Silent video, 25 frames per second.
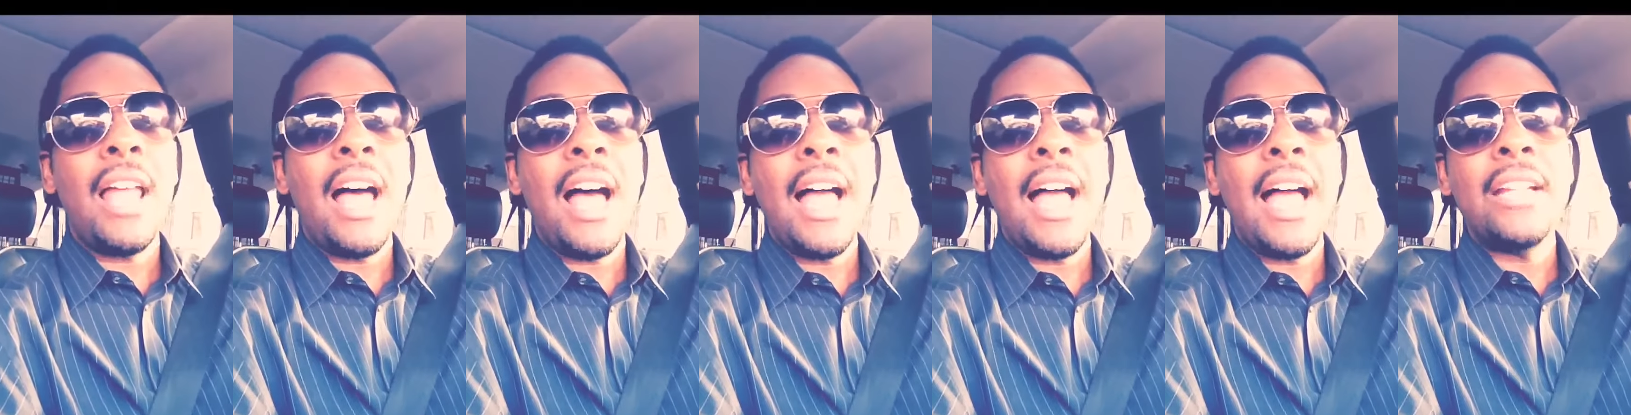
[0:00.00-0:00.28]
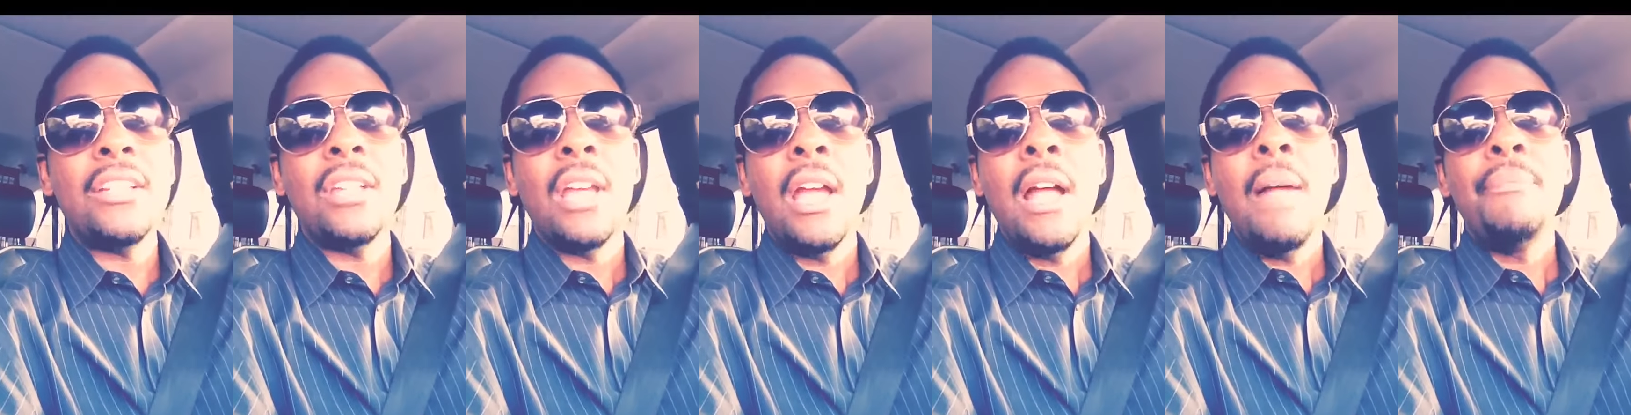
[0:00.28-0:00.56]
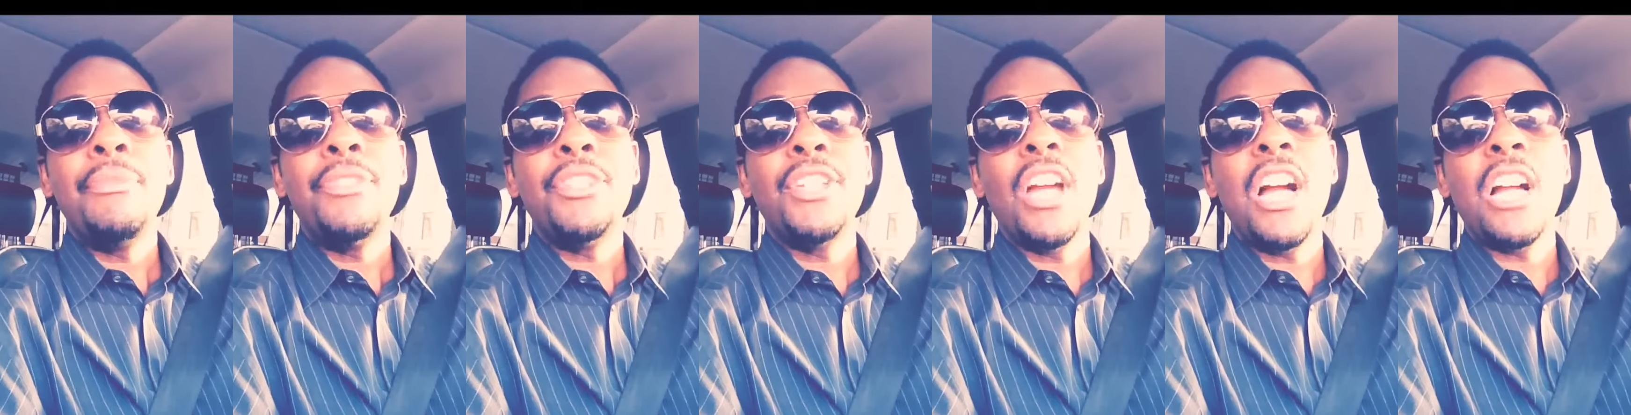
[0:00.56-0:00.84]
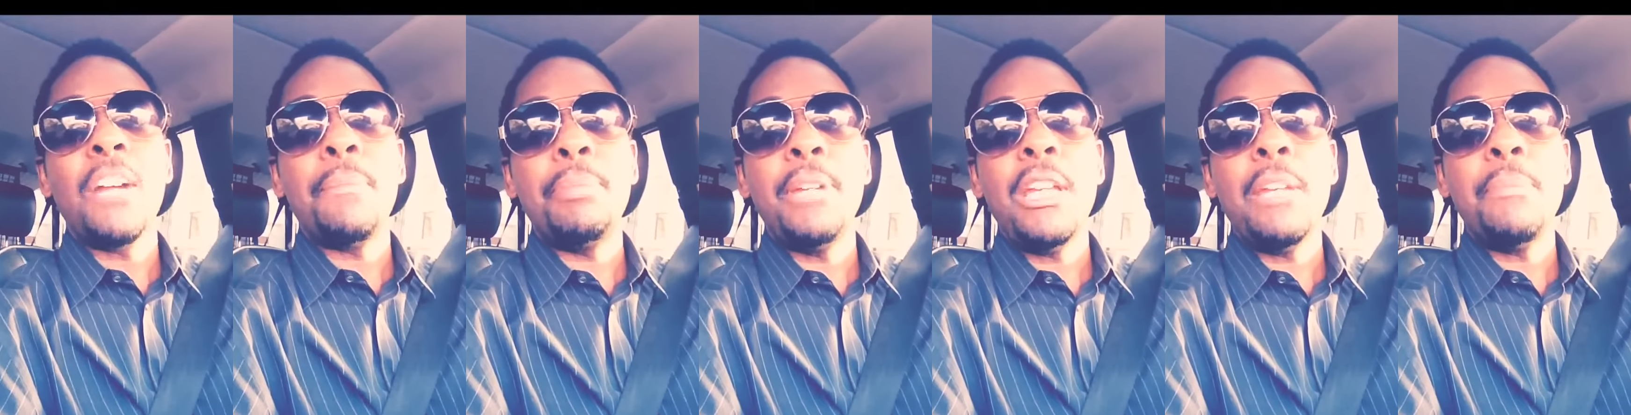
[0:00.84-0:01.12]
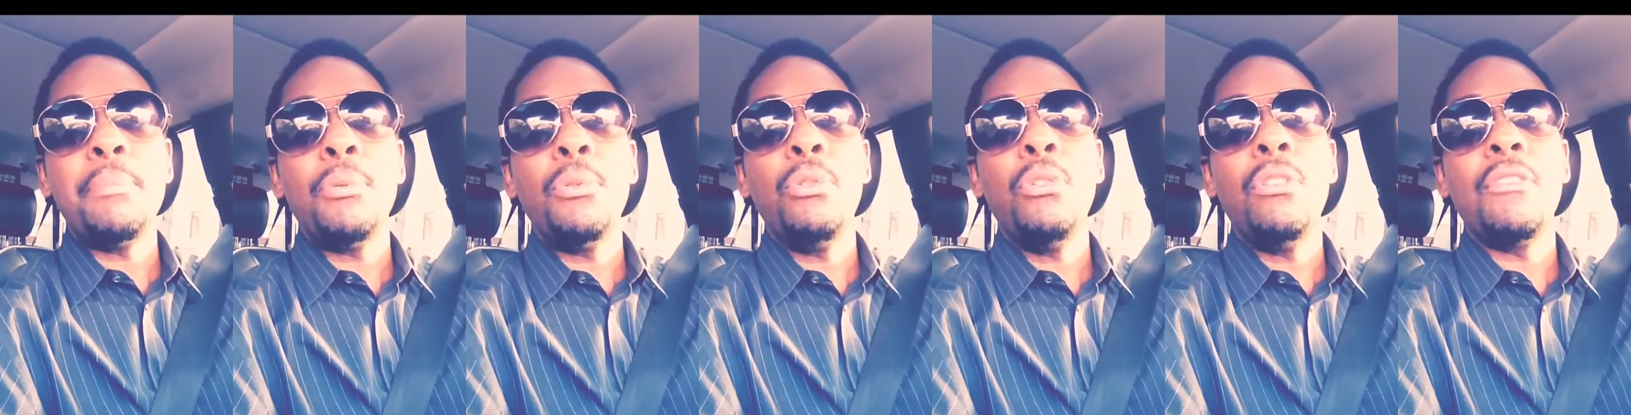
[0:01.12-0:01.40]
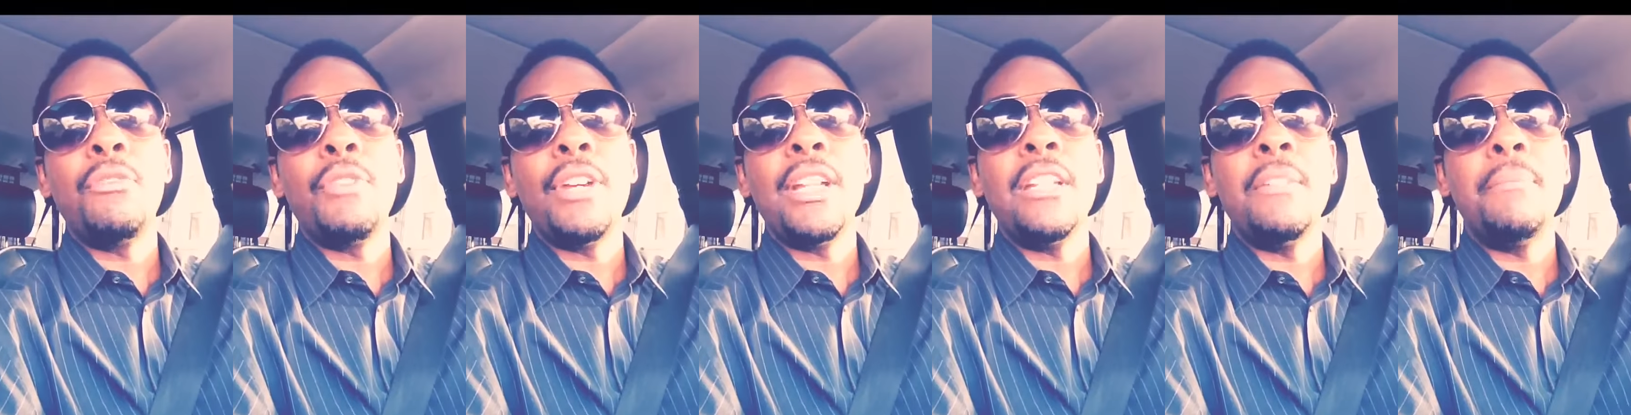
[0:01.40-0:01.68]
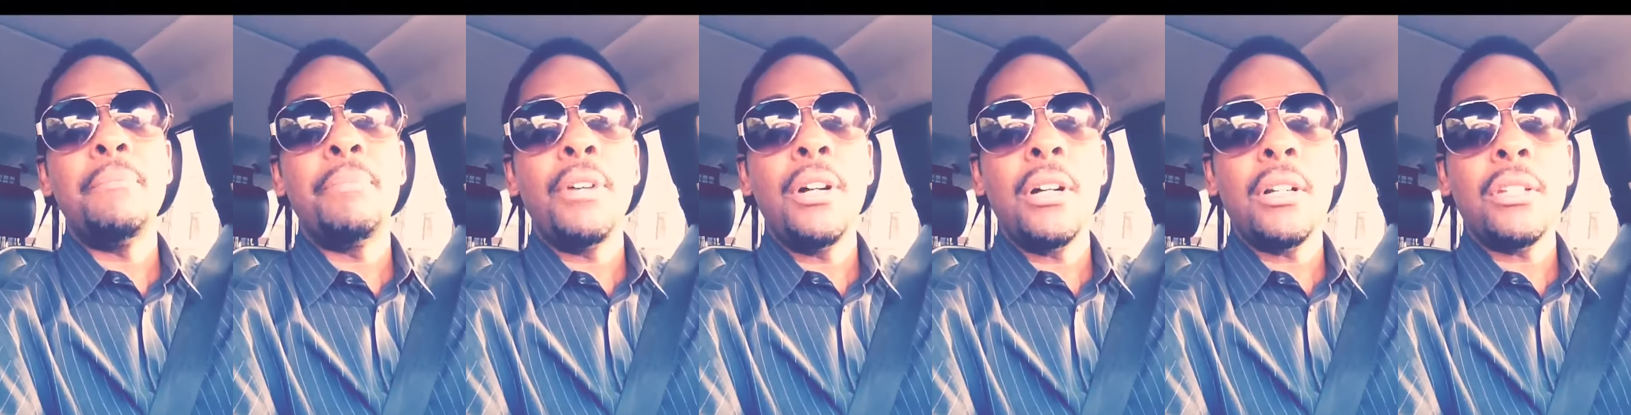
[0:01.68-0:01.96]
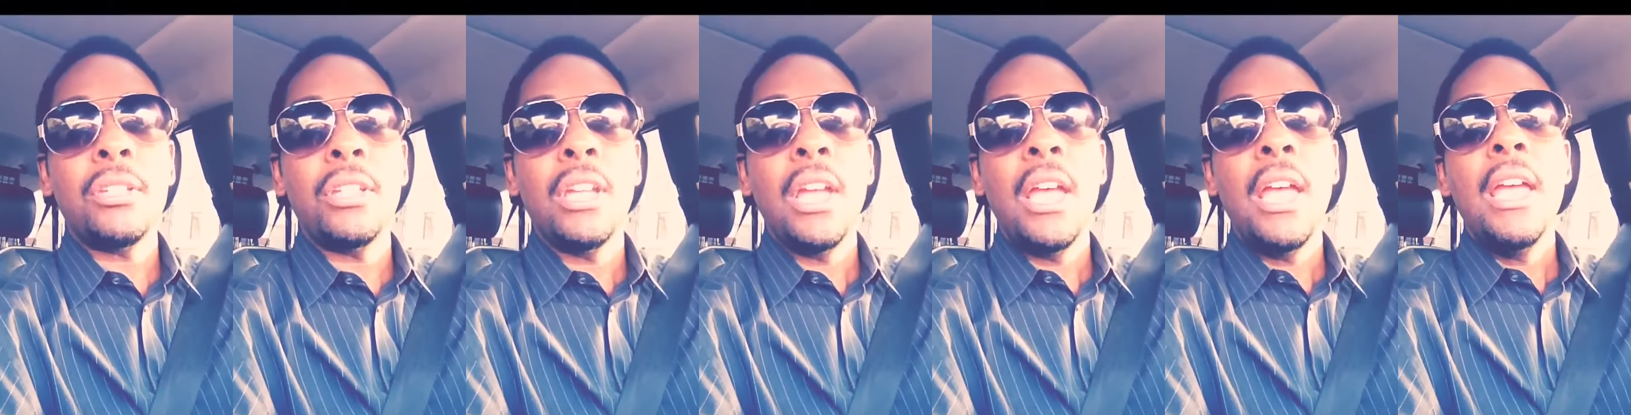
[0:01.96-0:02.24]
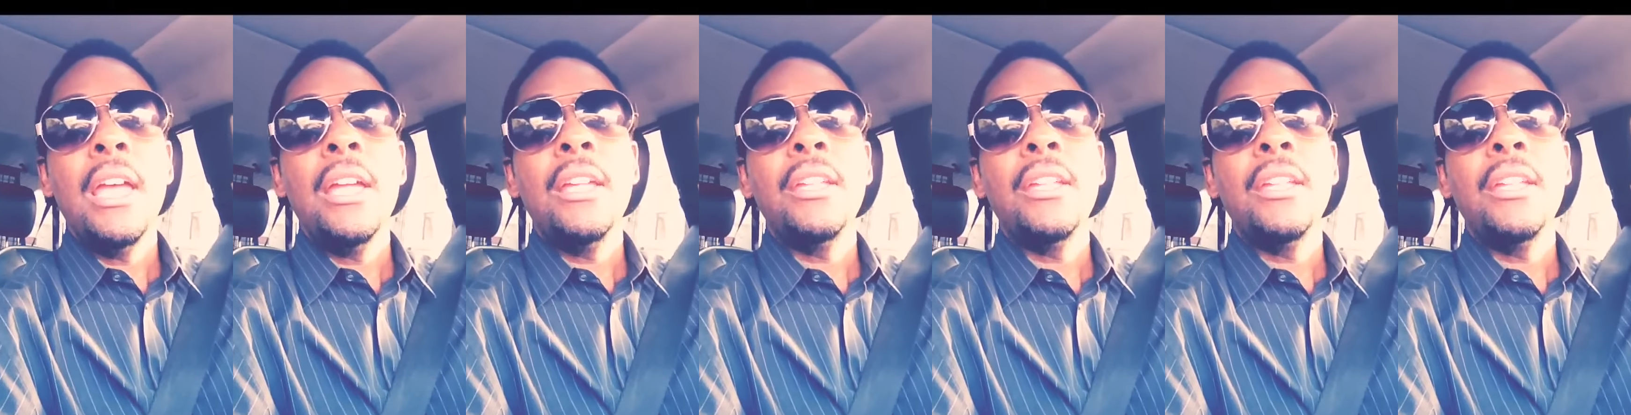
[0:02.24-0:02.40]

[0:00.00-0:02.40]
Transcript: lines, young people who have written books,